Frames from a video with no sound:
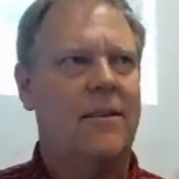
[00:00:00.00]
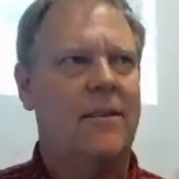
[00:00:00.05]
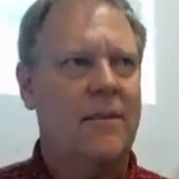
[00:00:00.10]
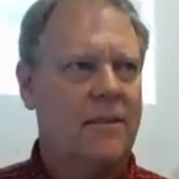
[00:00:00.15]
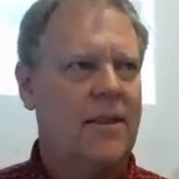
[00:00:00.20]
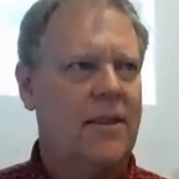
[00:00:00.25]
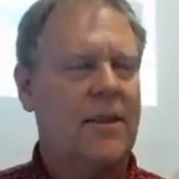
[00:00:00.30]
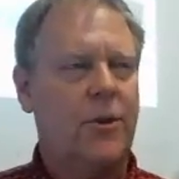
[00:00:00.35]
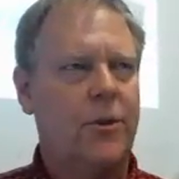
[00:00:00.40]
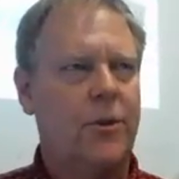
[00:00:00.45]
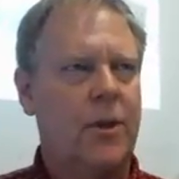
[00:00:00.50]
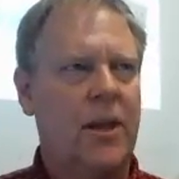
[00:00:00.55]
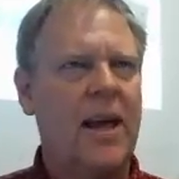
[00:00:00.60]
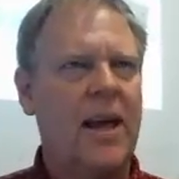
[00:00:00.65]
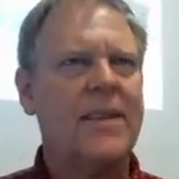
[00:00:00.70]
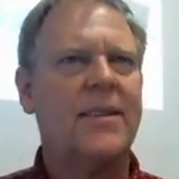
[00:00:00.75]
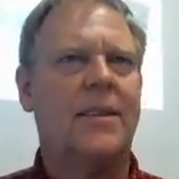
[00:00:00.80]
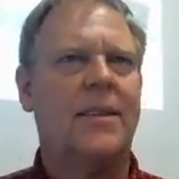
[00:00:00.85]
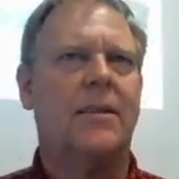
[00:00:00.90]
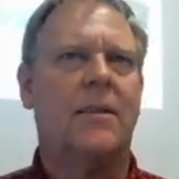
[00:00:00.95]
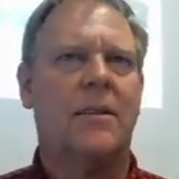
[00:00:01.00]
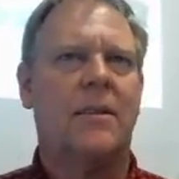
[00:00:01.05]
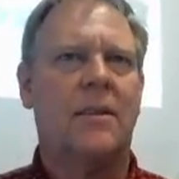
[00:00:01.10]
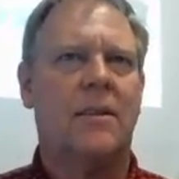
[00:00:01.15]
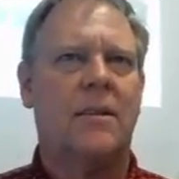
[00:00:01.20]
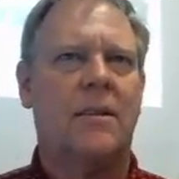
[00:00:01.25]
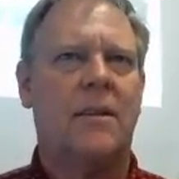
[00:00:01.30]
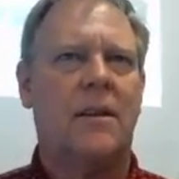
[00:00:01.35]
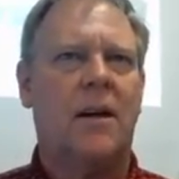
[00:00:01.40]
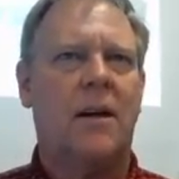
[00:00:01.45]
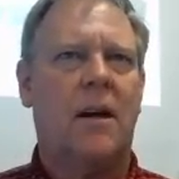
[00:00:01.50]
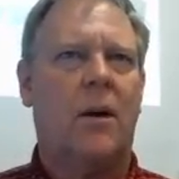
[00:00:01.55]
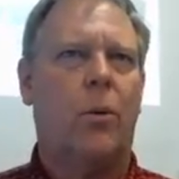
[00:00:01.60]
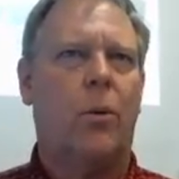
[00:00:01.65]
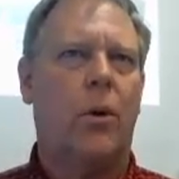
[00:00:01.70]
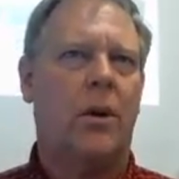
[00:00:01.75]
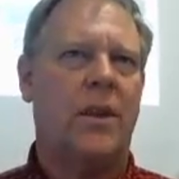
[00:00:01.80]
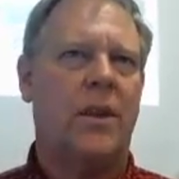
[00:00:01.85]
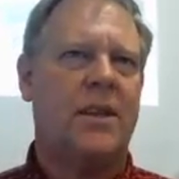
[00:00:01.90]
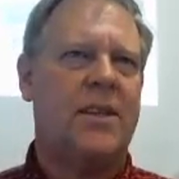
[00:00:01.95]
they do the lessons,
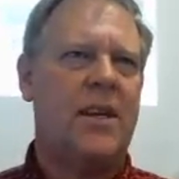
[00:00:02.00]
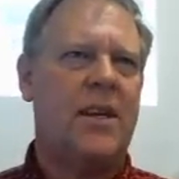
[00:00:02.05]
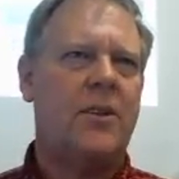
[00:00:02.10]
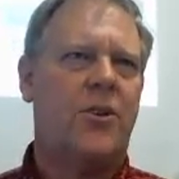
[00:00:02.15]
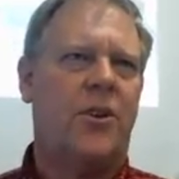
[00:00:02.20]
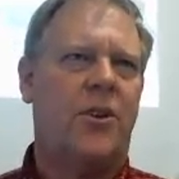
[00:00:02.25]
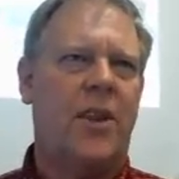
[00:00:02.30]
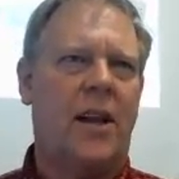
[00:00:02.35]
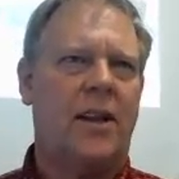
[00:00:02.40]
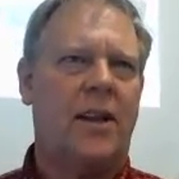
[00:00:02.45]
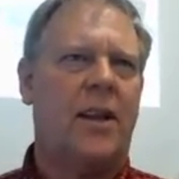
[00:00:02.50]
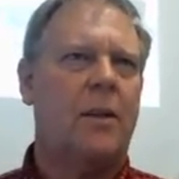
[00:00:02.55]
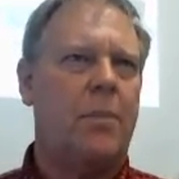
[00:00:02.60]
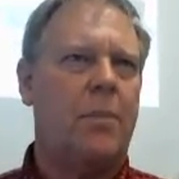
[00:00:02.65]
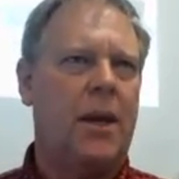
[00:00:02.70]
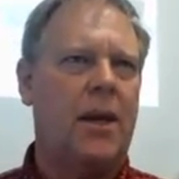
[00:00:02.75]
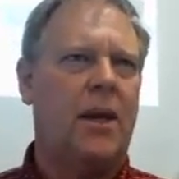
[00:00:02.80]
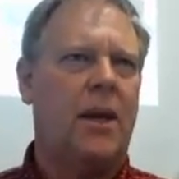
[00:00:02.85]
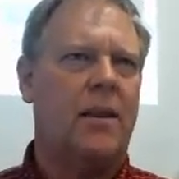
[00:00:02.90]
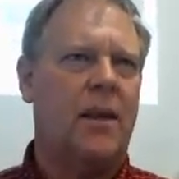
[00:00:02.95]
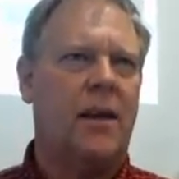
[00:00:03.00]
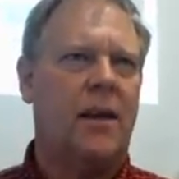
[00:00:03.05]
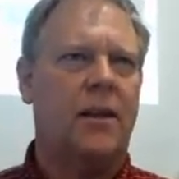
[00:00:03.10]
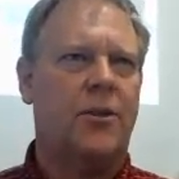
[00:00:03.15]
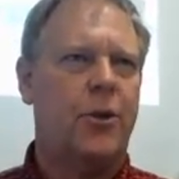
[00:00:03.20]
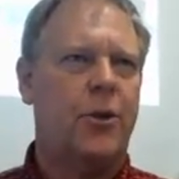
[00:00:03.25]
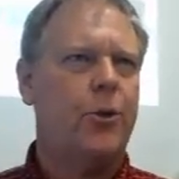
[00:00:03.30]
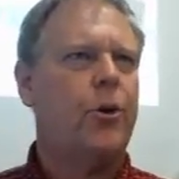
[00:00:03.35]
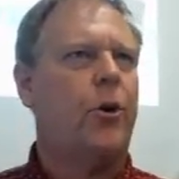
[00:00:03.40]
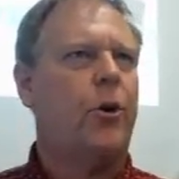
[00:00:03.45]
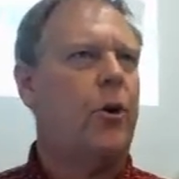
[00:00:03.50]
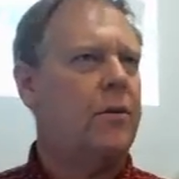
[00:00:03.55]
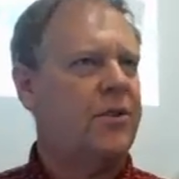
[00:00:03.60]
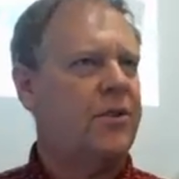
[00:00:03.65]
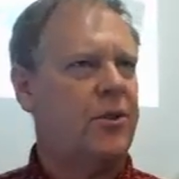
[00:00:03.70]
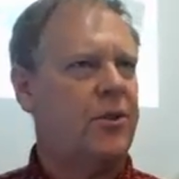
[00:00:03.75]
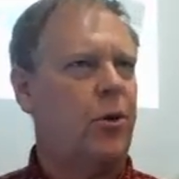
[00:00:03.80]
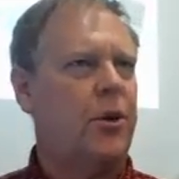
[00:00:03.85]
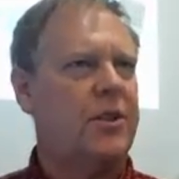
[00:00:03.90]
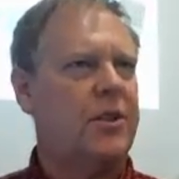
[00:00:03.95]
where the teacher then can be the tutor of
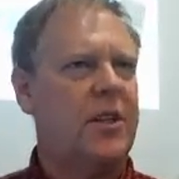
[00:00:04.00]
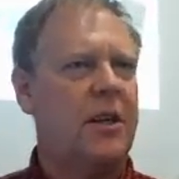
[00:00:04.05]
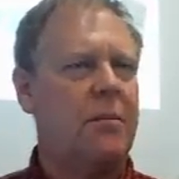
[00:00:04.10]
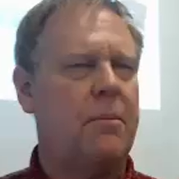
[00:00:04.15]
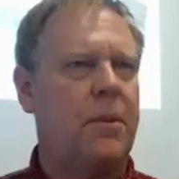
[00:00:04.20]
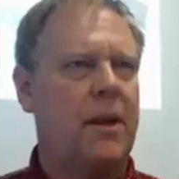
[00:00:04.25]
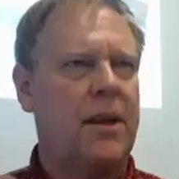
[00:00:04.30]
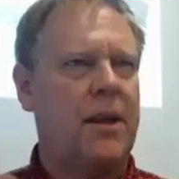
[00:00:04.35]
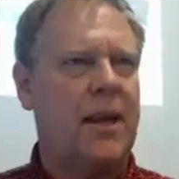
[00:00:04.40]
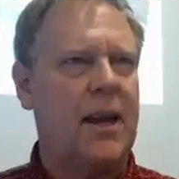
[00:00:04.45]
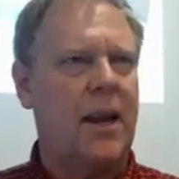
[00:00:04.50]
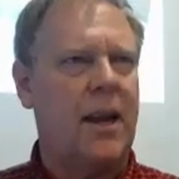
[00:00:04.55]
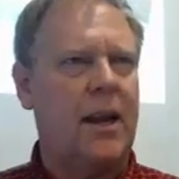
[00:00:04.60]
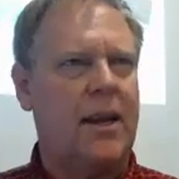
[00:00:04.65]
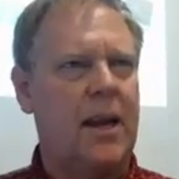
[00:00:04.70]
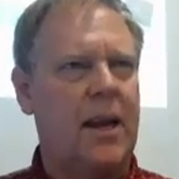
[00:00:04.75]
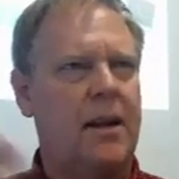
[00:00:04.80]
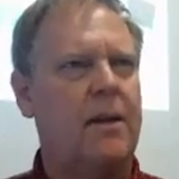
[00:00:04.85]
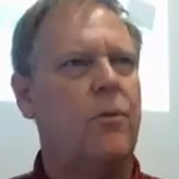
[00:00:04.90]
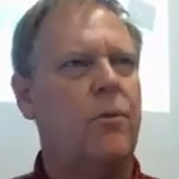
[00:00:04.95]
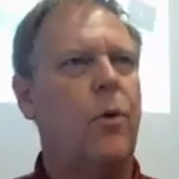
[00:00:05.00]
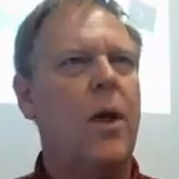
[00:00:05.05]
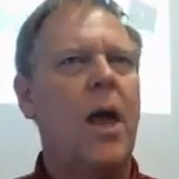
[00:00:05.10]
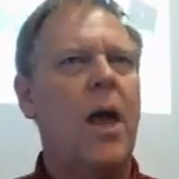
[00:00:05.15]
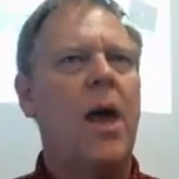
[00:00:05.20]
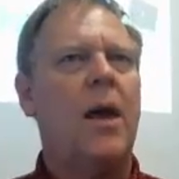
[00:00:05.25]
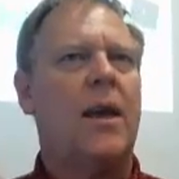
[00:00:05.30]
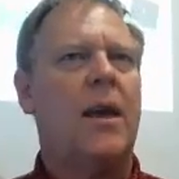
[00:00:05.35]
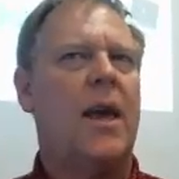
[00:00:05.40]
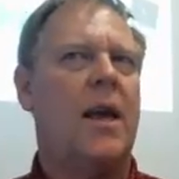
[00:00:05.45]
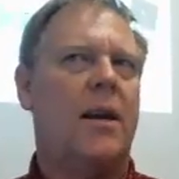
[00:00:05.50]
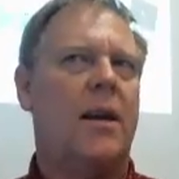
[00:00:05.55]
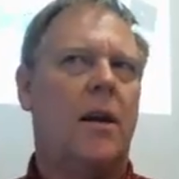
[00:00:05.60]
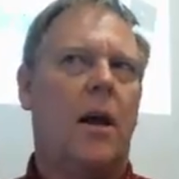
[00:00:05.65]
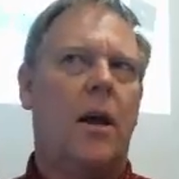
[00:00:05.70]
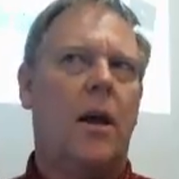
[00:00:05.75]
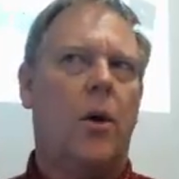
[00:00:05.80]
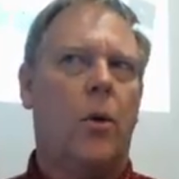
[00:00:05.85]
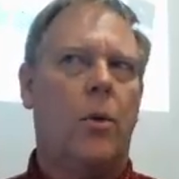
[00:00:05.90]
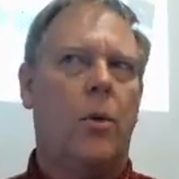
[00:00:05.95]
sorts, can
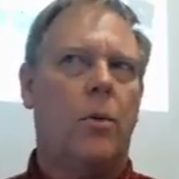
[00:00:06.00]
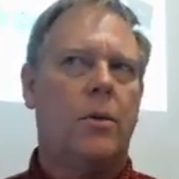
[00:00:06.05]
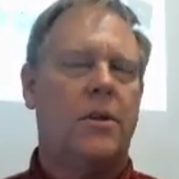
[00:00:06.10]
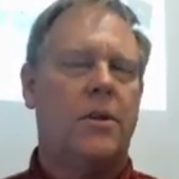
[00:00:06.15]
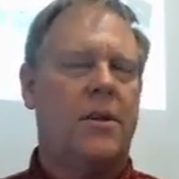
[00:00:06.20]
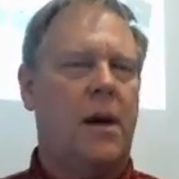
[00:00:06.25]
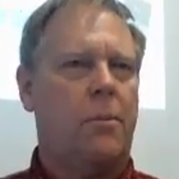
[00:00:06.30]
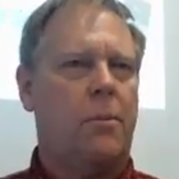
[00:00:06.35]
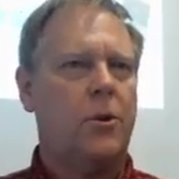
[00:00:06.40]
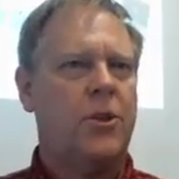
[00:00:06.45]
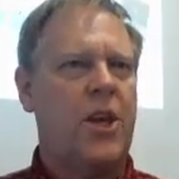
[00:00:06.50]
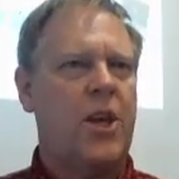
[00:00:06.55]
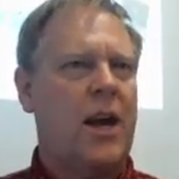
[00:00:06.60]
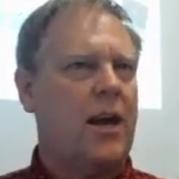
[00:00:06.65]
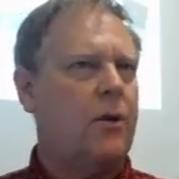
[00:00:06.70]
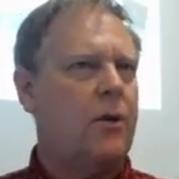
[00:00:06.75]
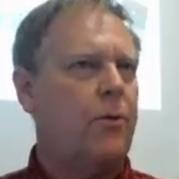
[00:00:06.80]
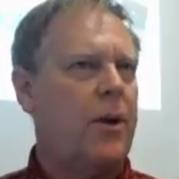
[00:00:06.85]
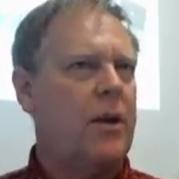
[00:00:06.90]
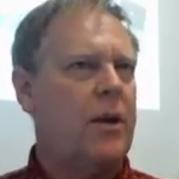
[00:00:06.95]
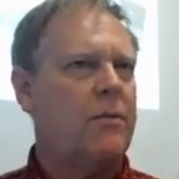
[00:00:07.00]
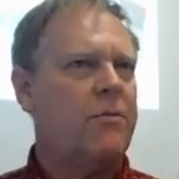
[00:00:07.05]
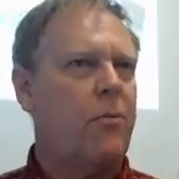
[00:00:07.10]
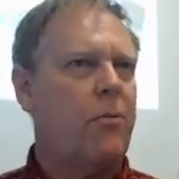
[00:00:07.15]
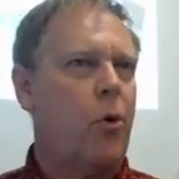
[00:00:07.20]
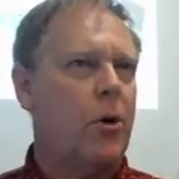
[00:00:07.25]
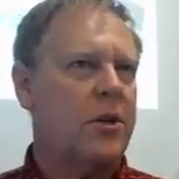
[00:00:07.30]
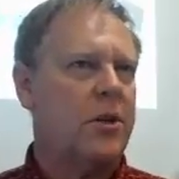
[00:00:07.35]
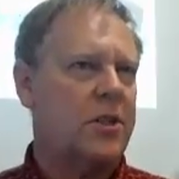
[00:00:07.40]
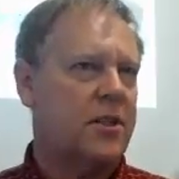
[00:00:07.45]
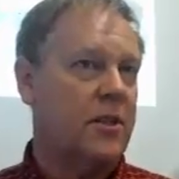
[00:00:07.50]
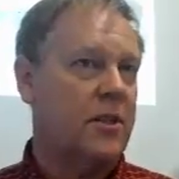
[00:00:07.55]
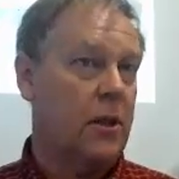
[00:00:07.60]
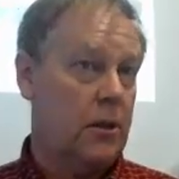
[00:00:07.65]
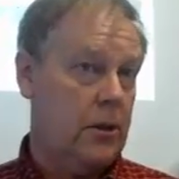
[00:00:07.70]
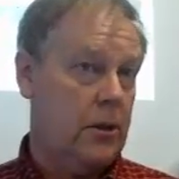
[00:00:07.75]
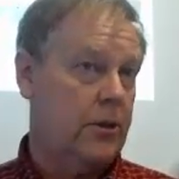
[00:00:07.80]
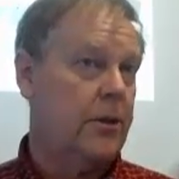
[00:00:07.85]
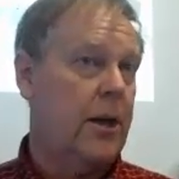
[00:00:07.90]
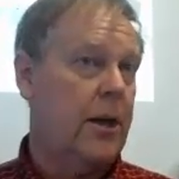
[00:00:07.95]
double check and reinforce the
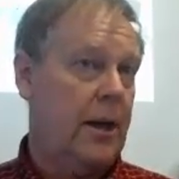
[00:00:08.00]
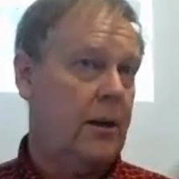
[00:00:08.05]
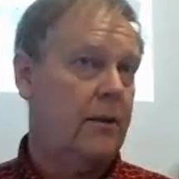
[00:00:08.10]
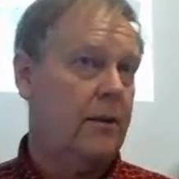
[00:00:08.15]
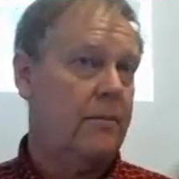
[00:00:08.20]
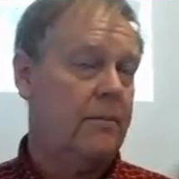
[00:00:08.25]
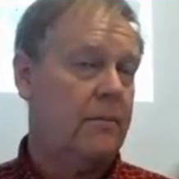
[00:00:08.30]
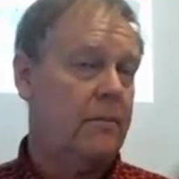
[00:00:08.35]
learning.